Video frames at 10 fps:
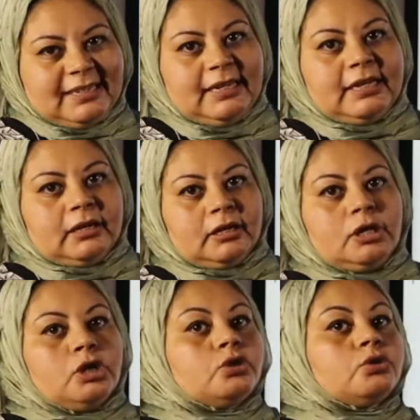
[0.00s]
clear.
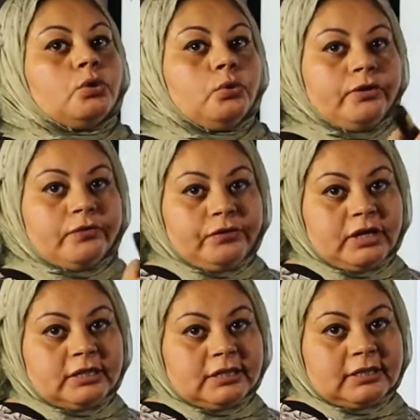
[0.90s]
So the
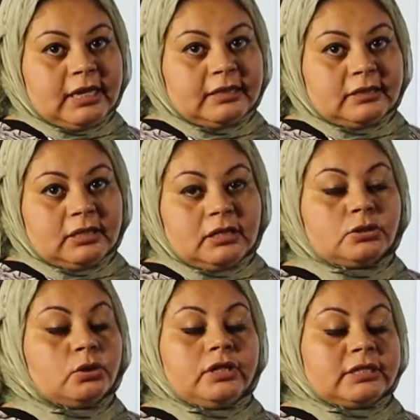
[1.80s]
first
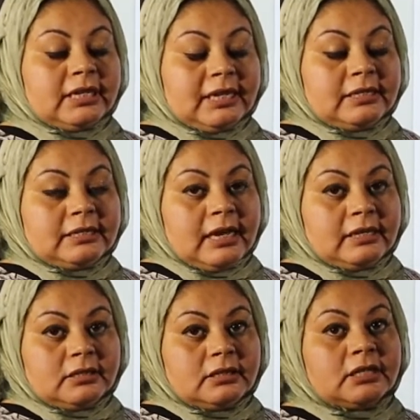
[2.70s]
sentence or the second
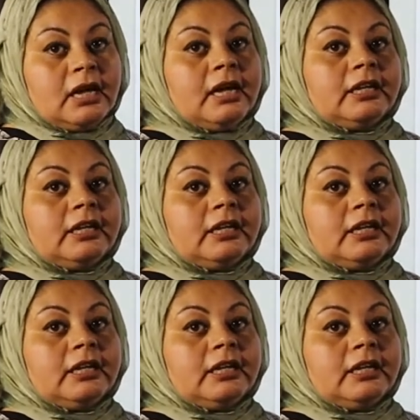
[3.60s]
sentence